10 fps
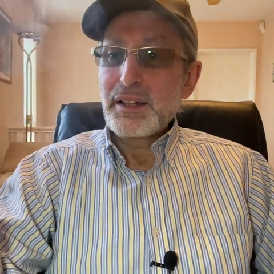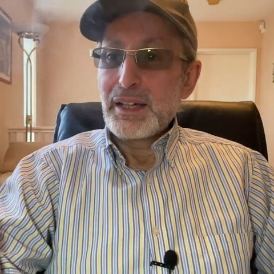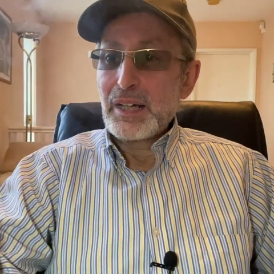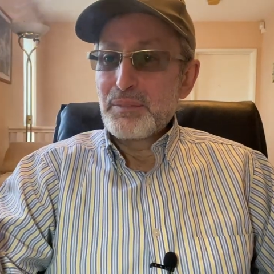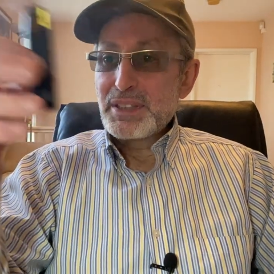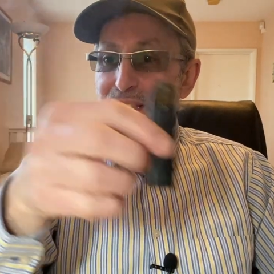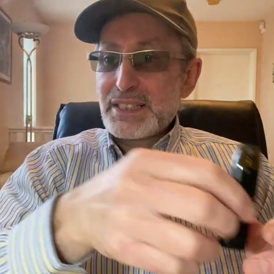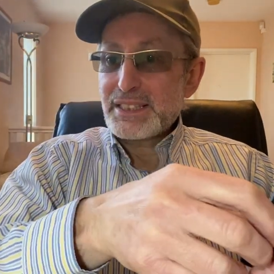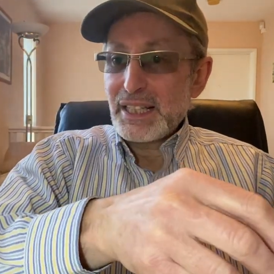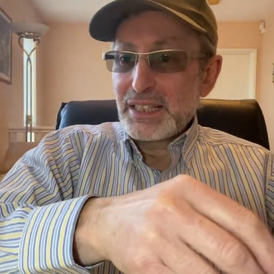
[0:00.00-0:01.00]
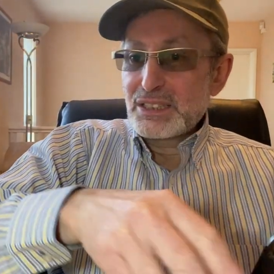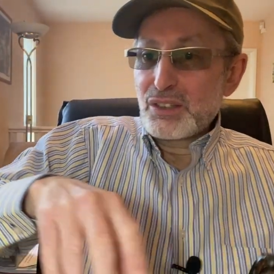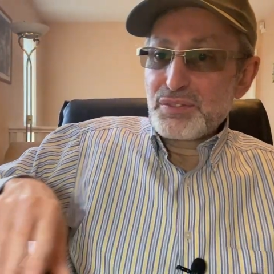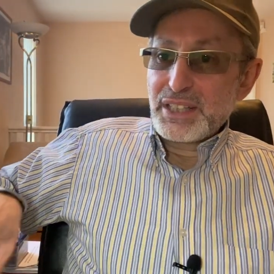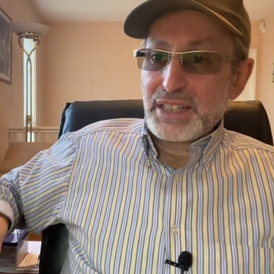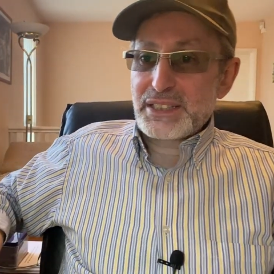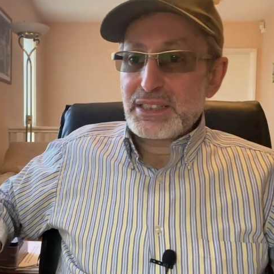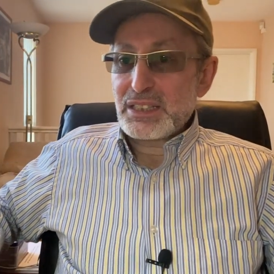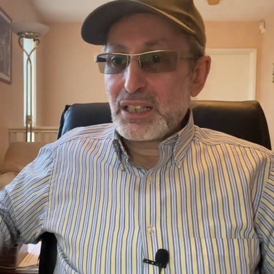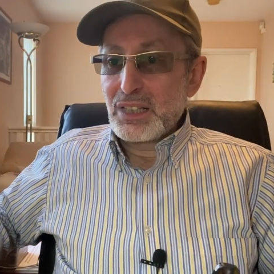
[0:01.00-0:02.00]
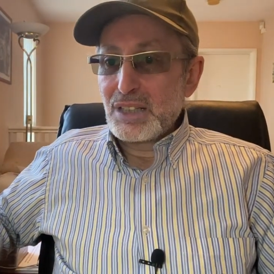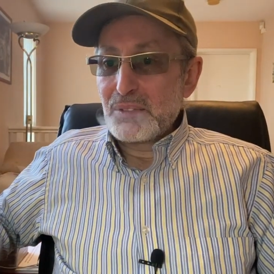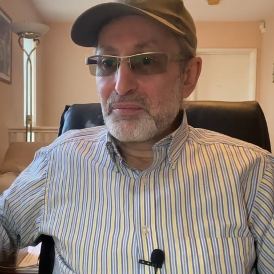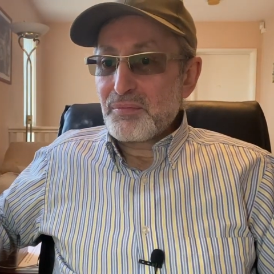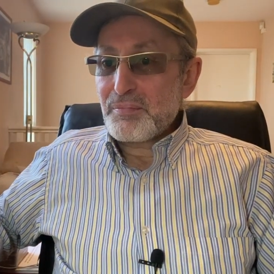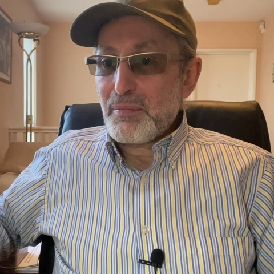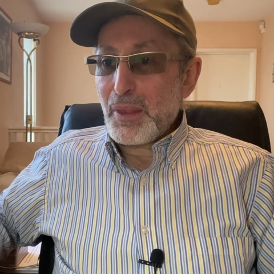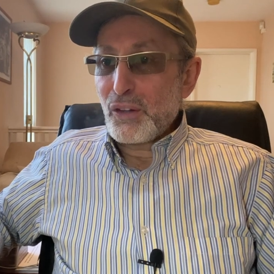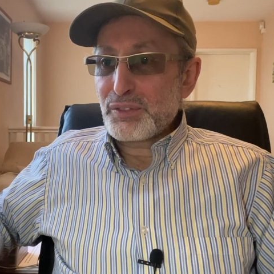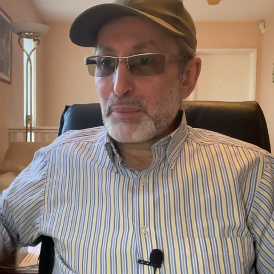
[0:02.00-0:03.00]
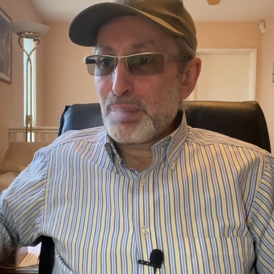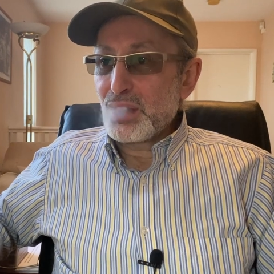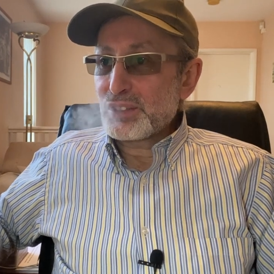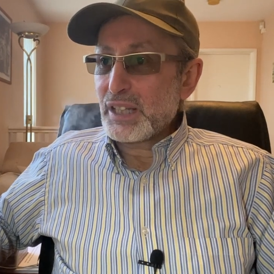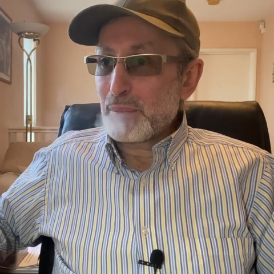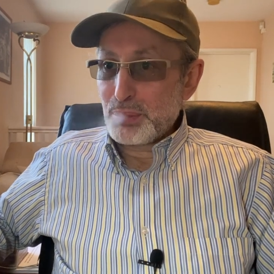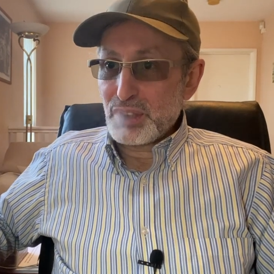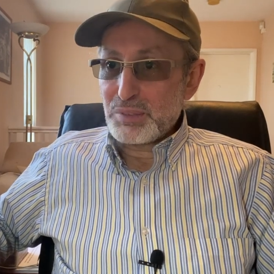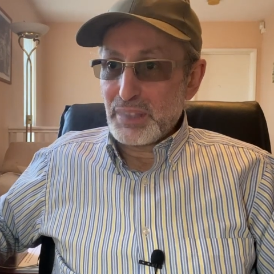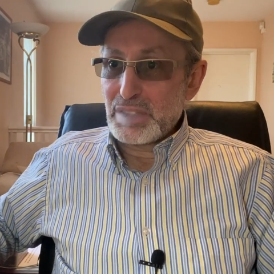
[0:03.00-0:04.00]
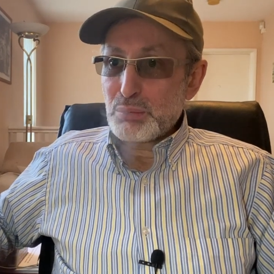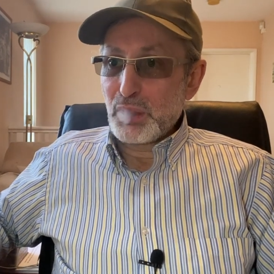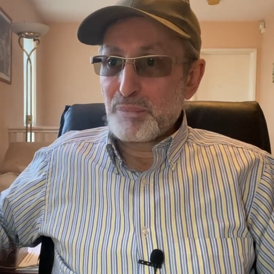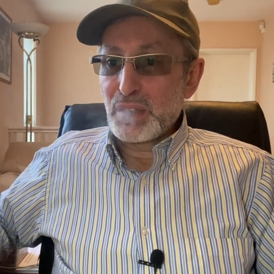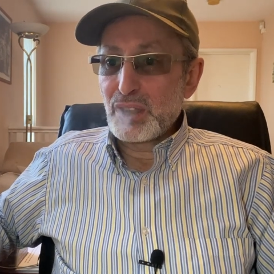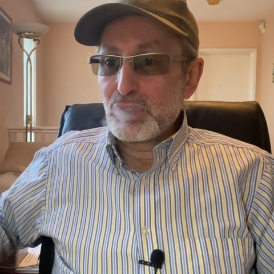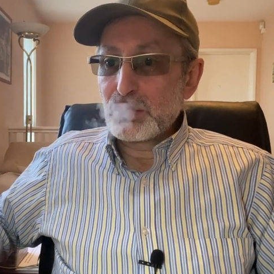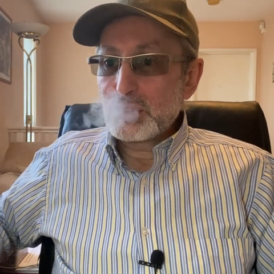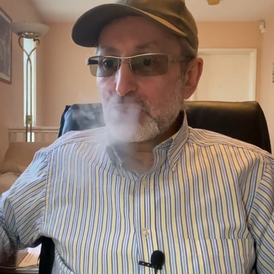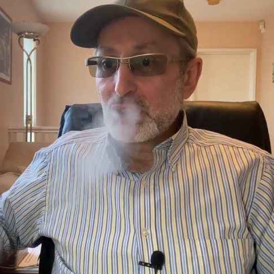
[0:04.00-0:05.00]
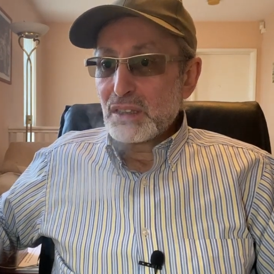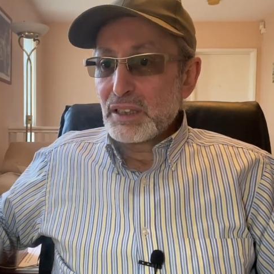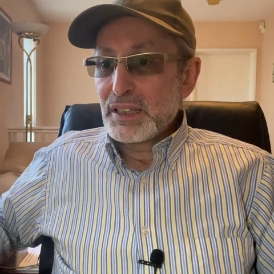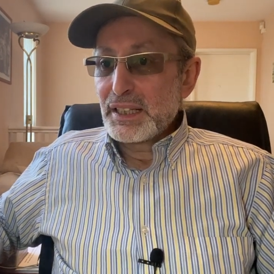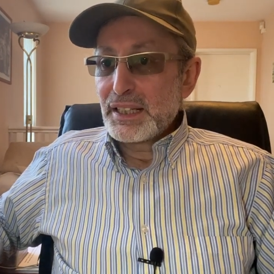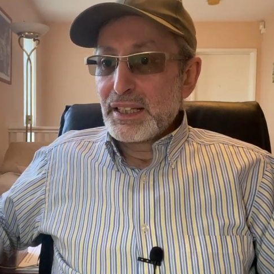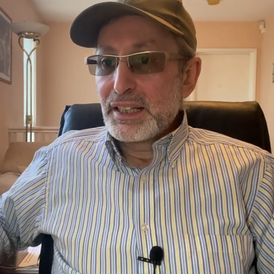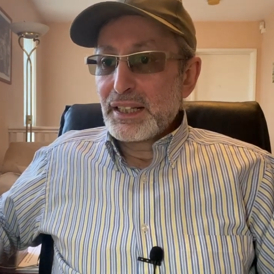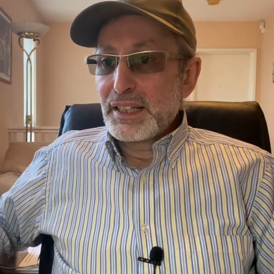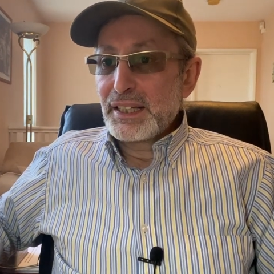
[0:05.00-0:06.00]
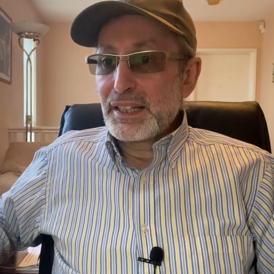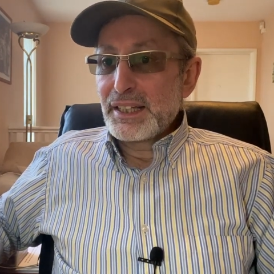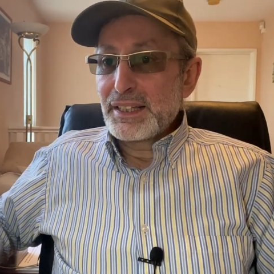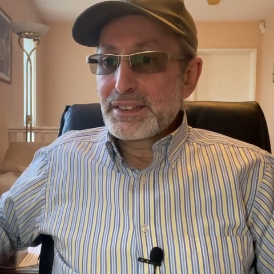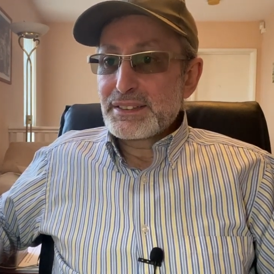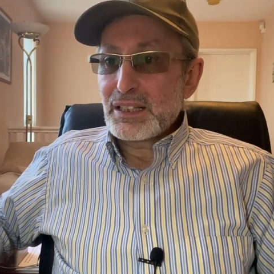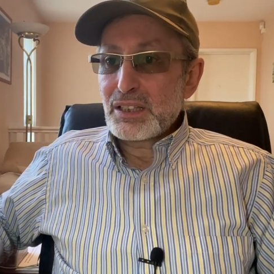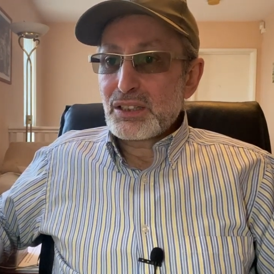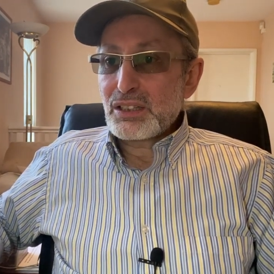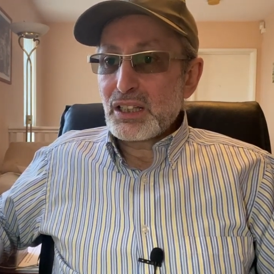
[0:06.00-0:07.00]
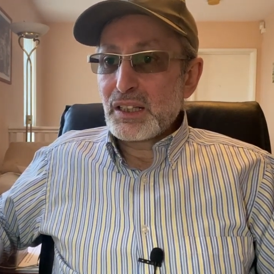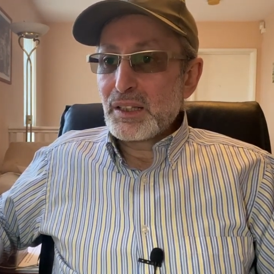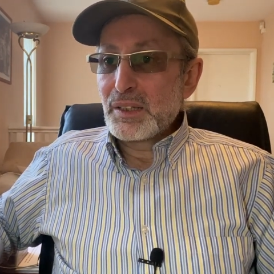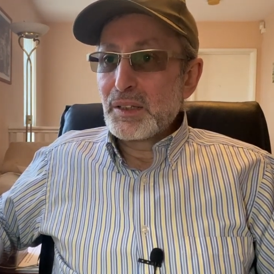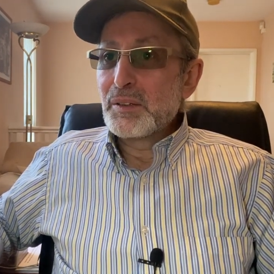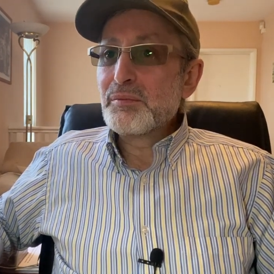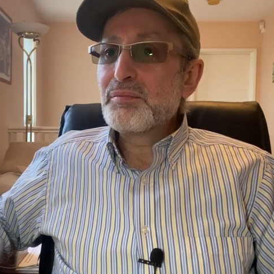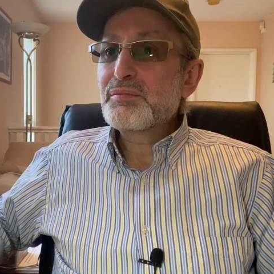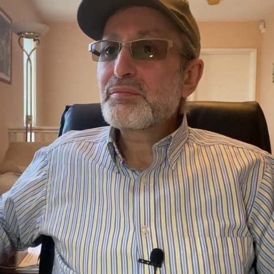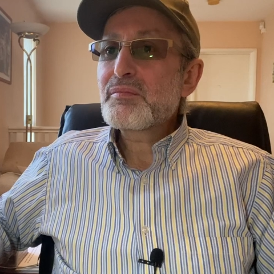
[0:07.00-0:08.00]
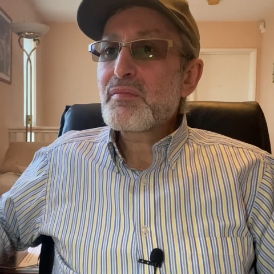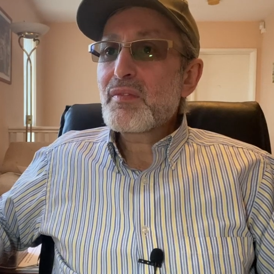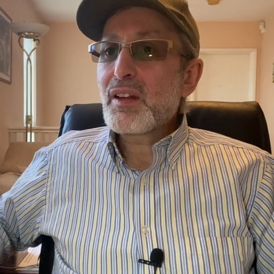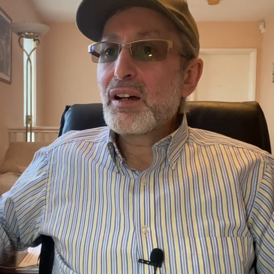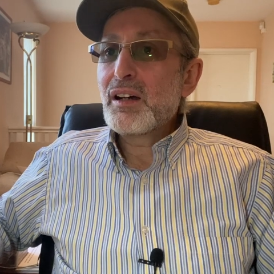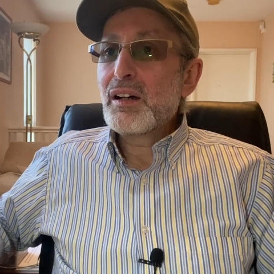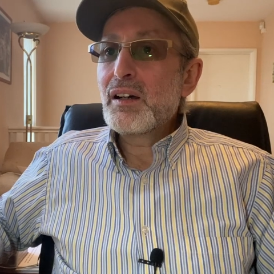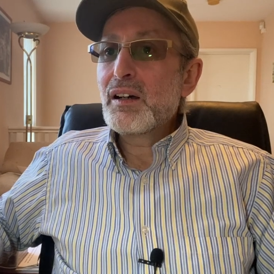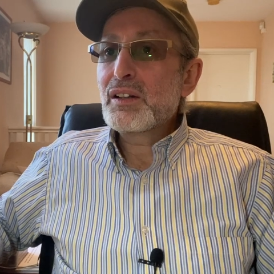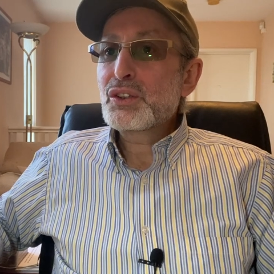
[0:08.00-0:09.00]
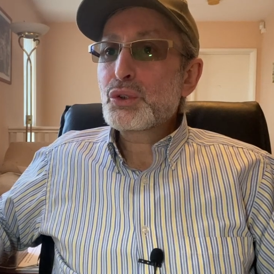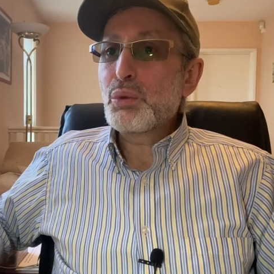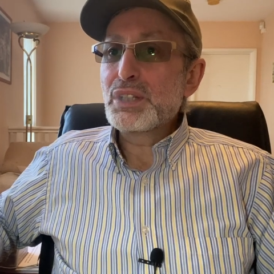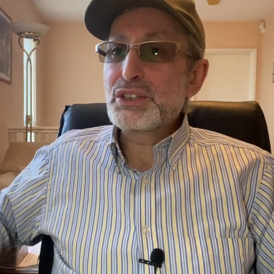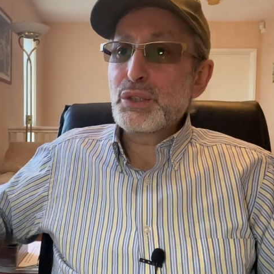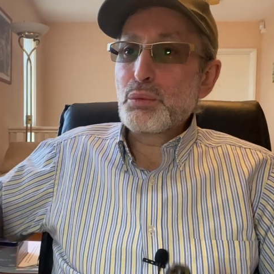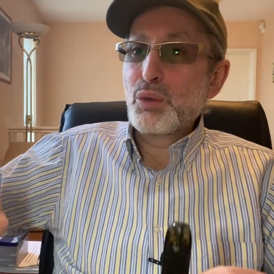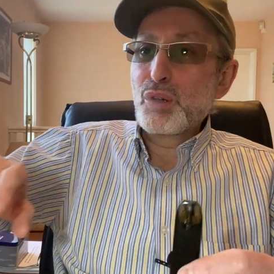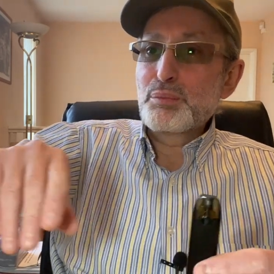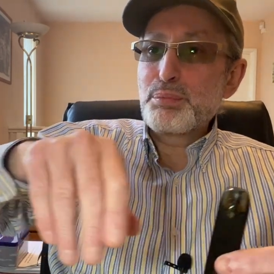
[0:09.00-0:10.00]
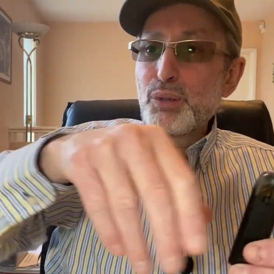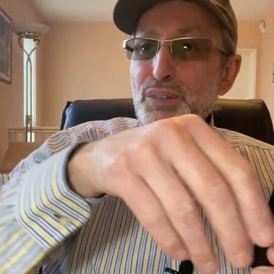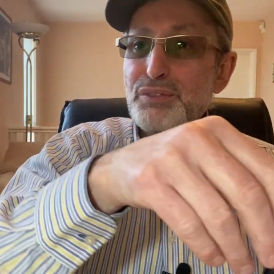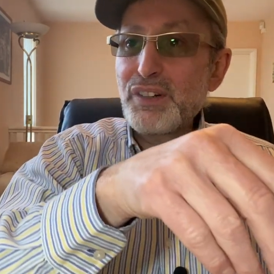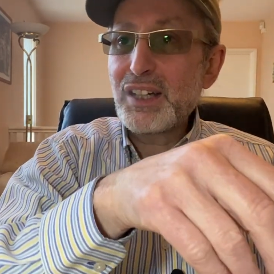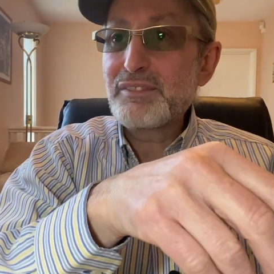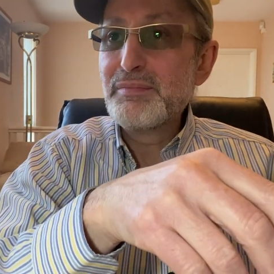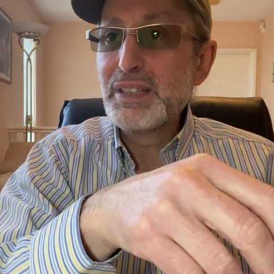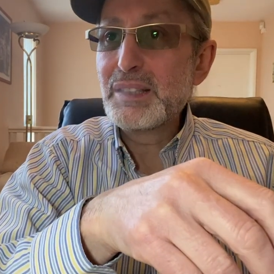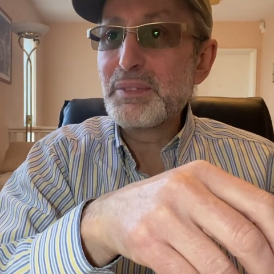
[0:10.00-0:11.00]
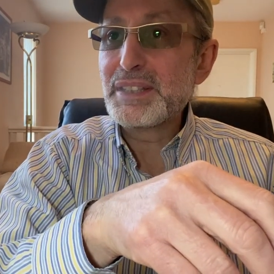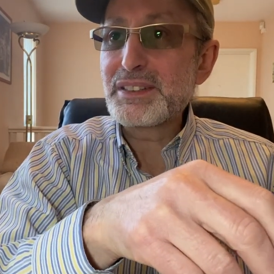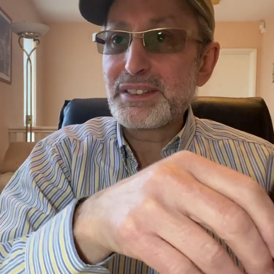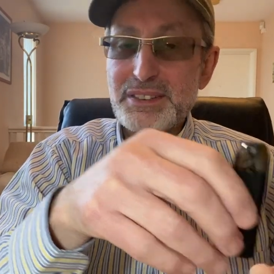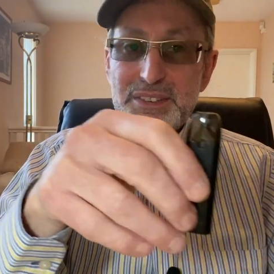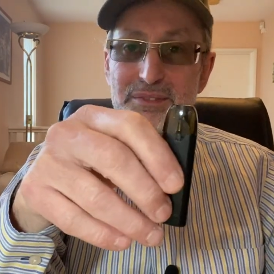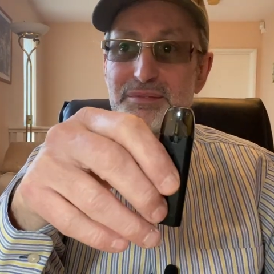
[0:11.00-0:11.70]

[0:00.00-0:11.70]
I mean, the size of this, um, of the pod, I'll put it as well below, is um, twenty-one point five millimeters.